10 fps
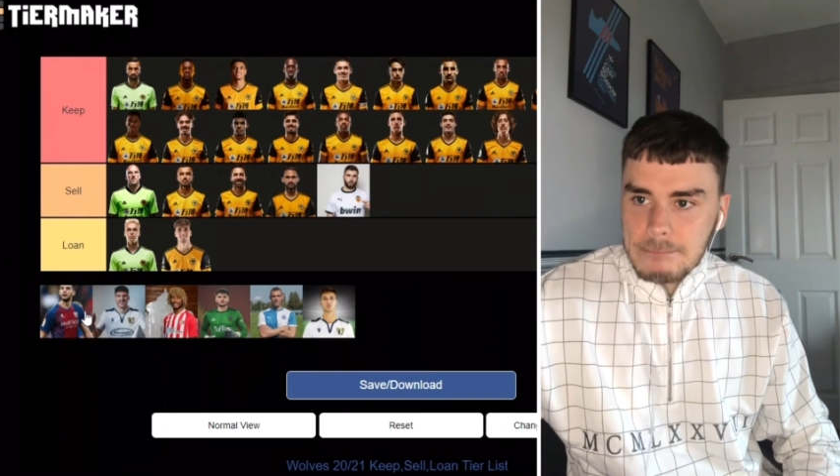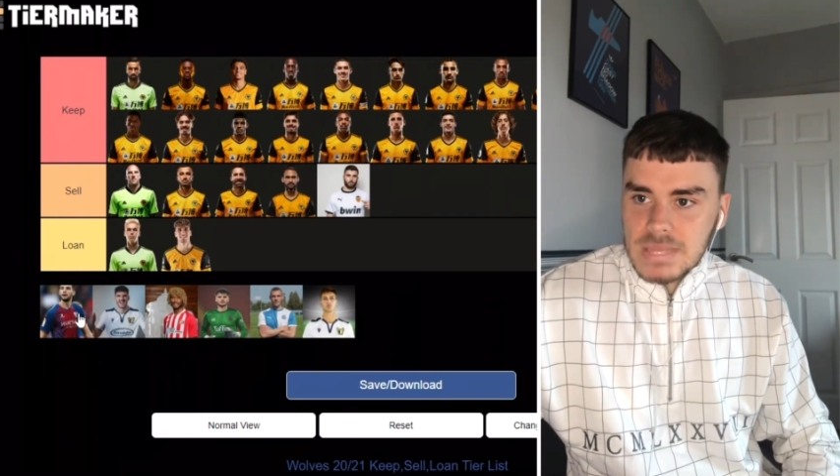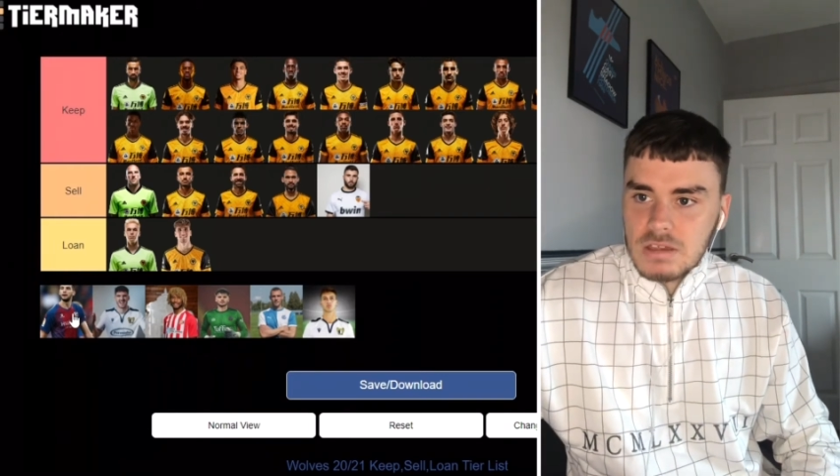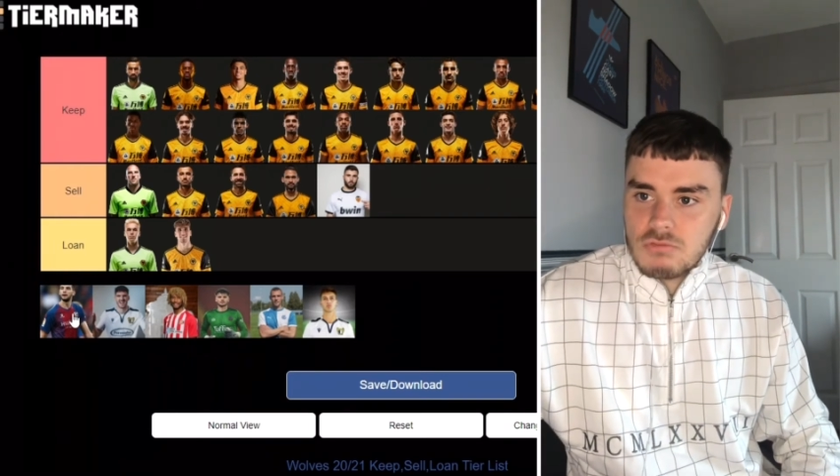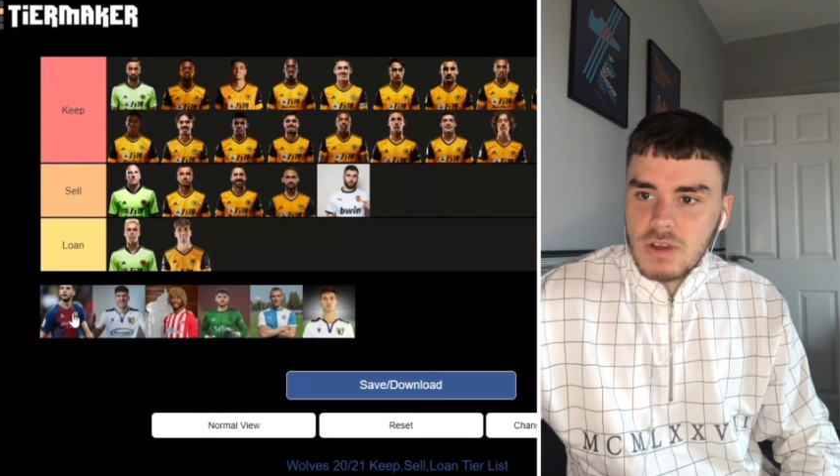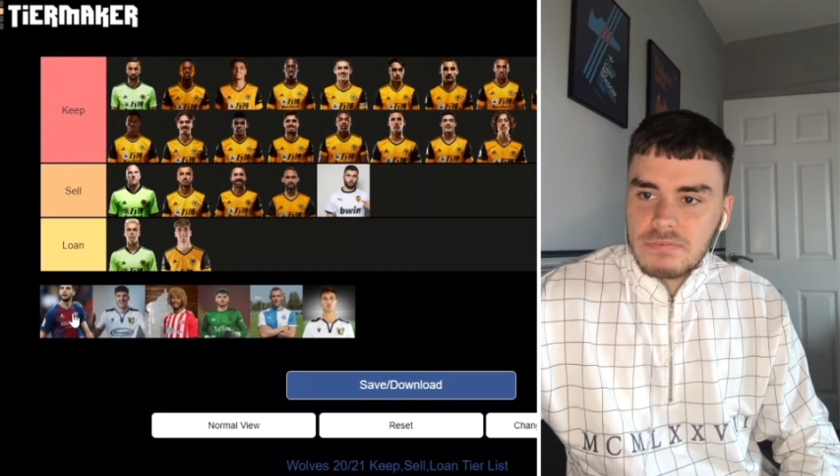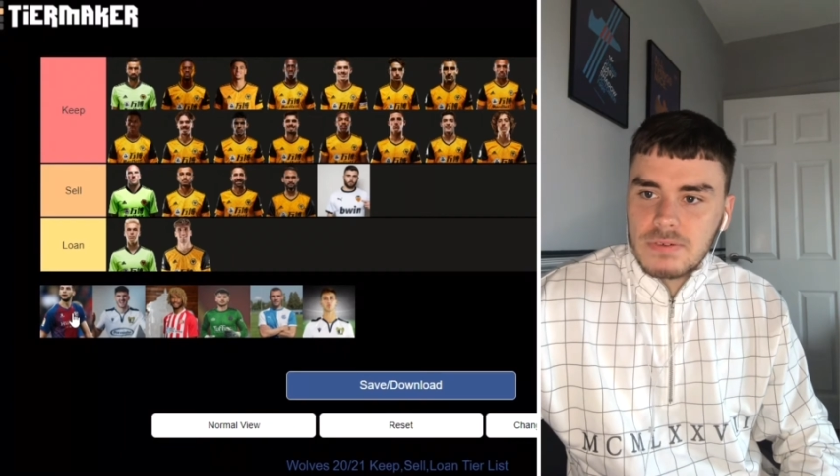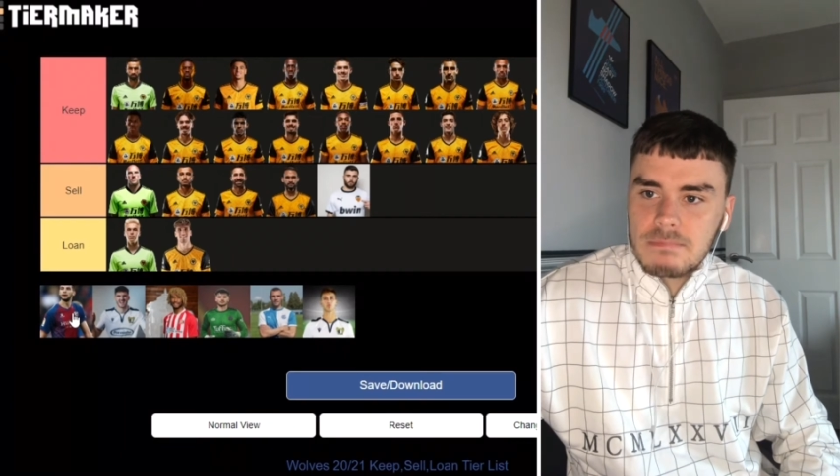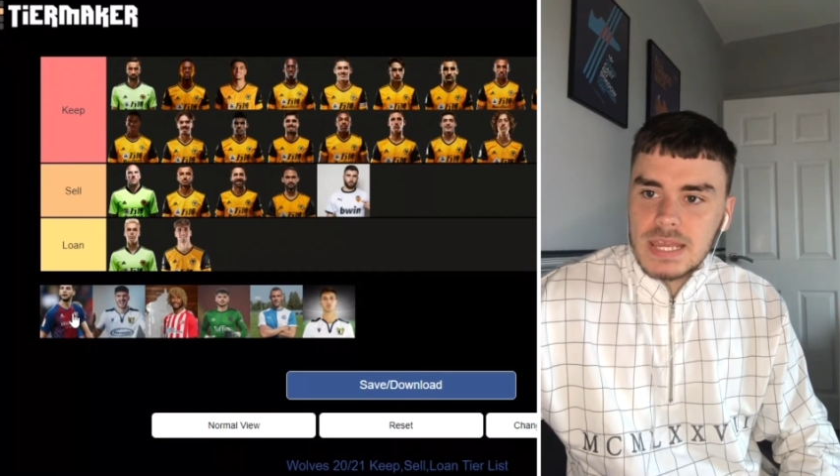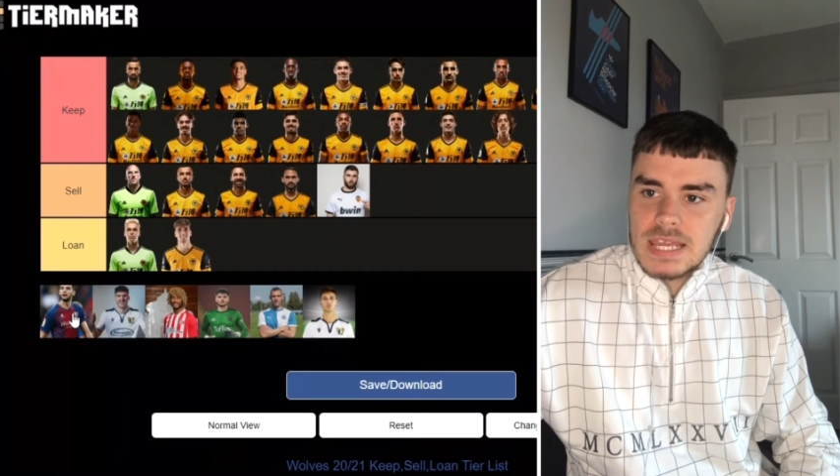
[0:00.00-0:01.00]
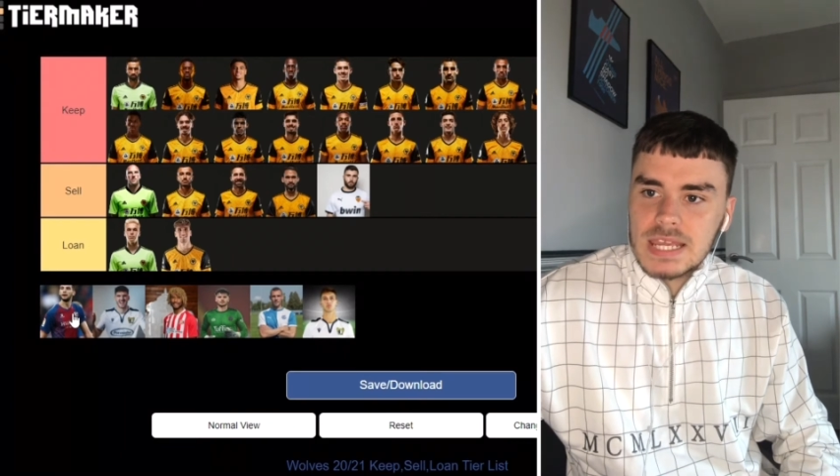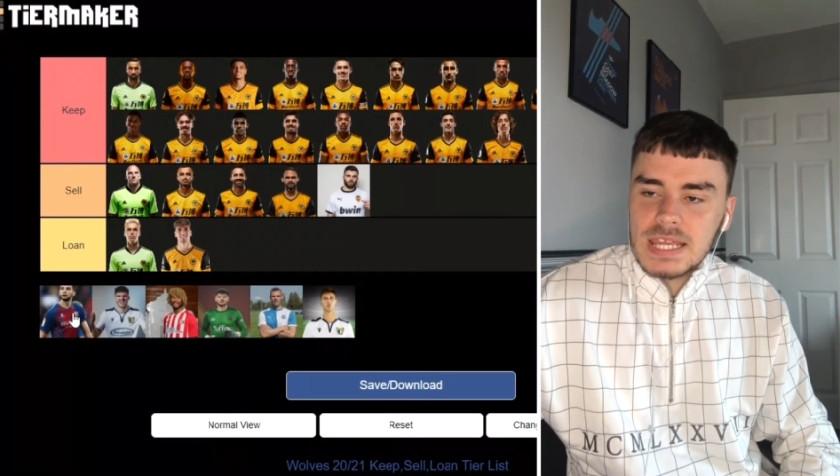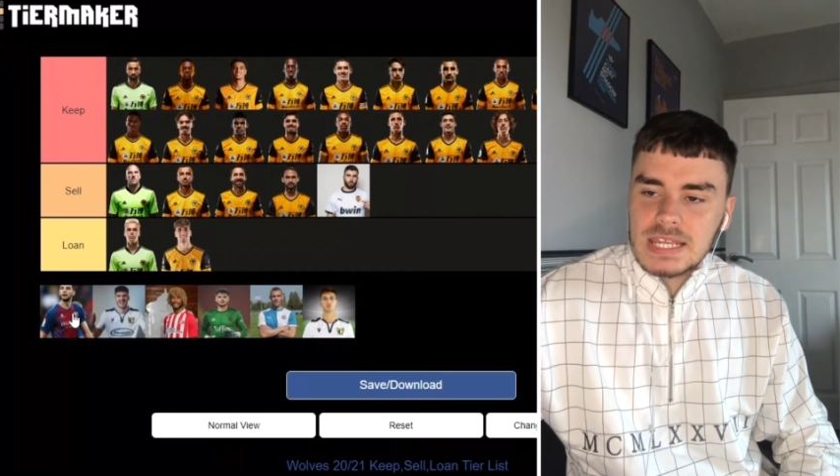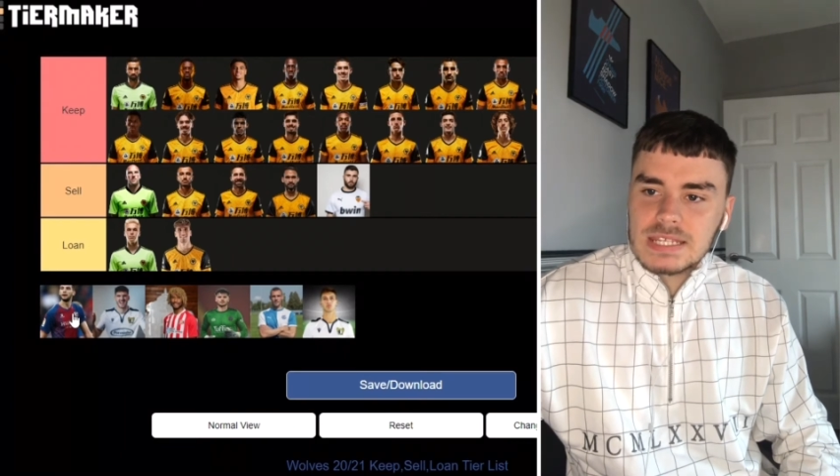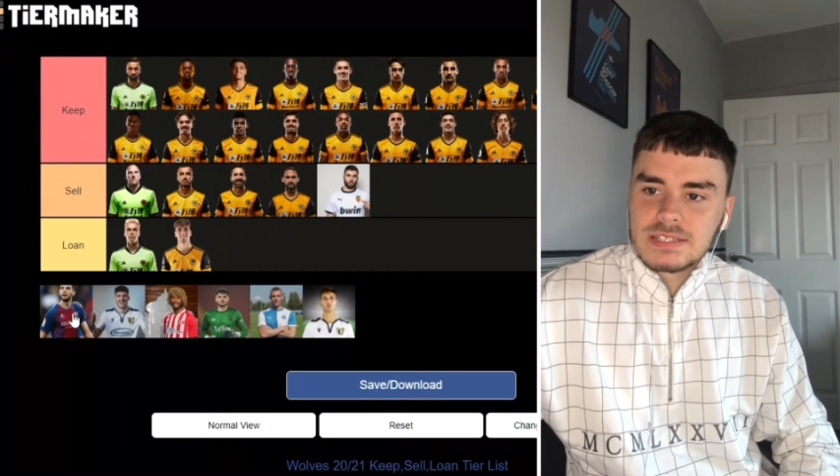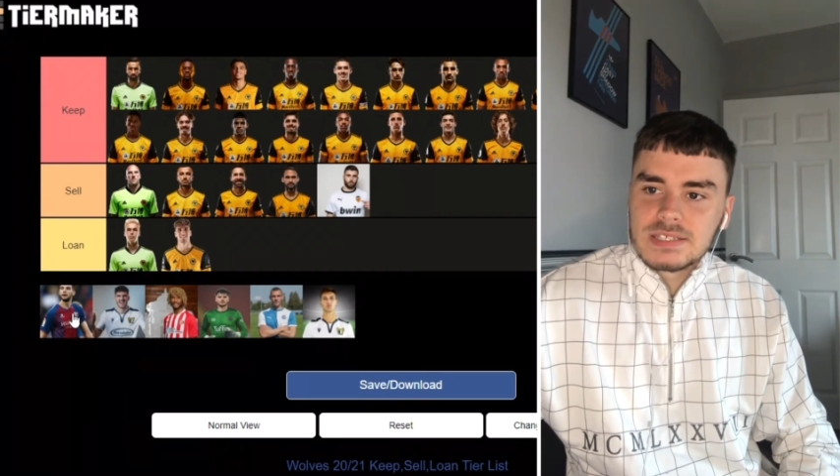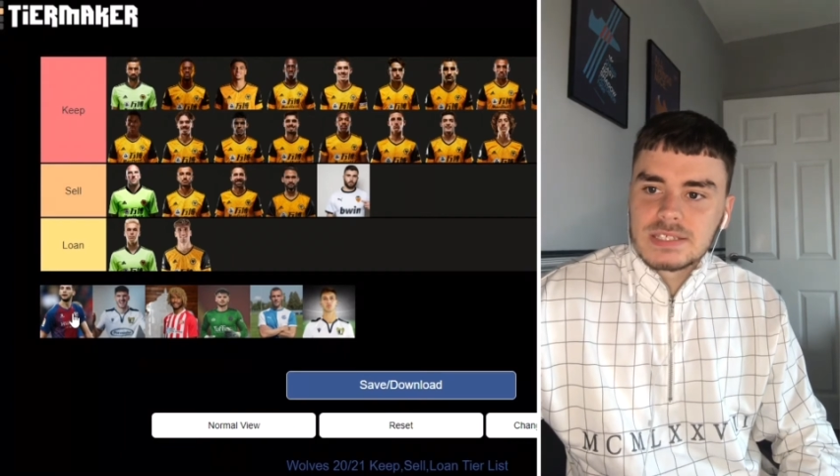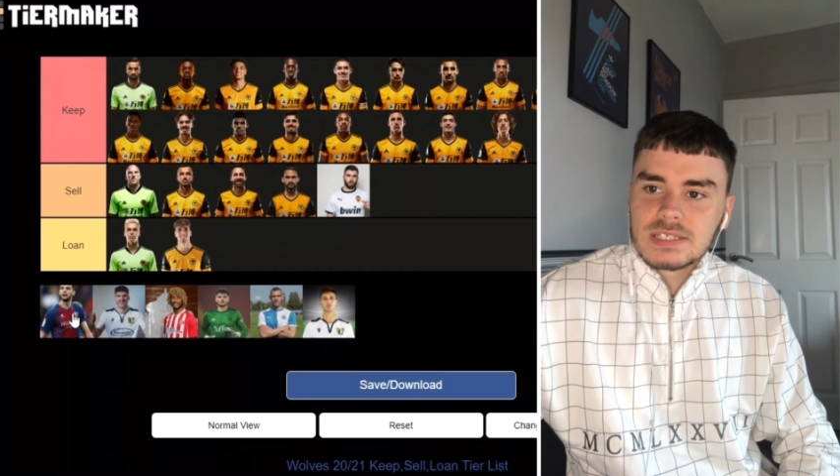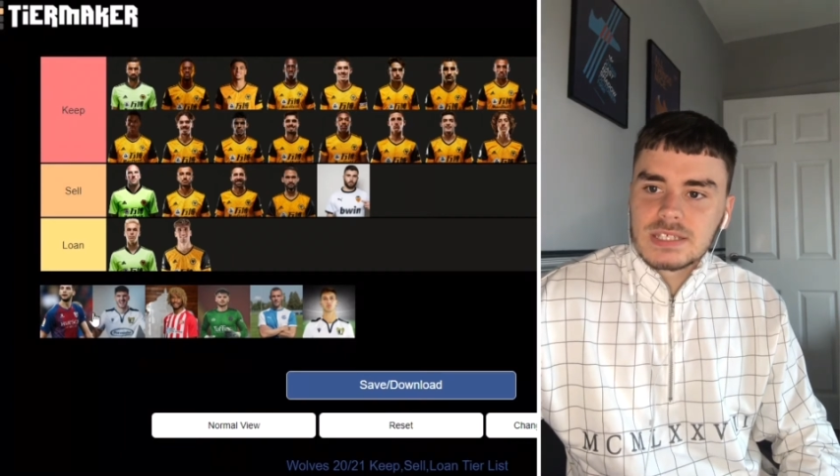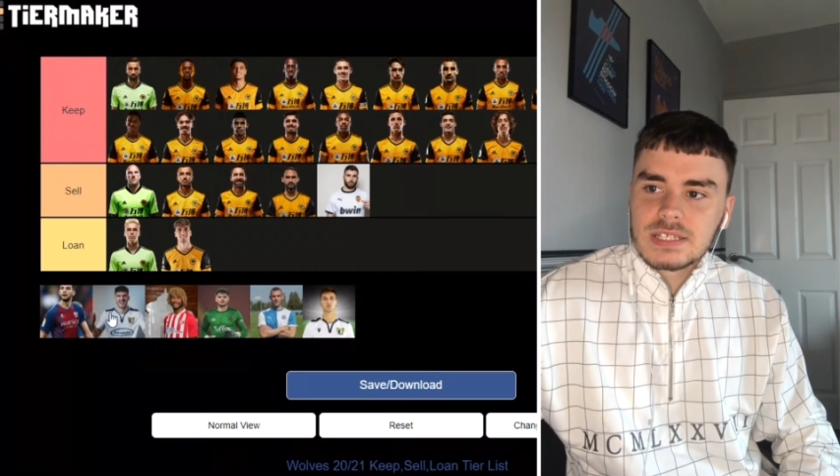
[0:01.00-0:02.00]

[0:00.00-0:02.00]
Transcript: Rafa Mir it's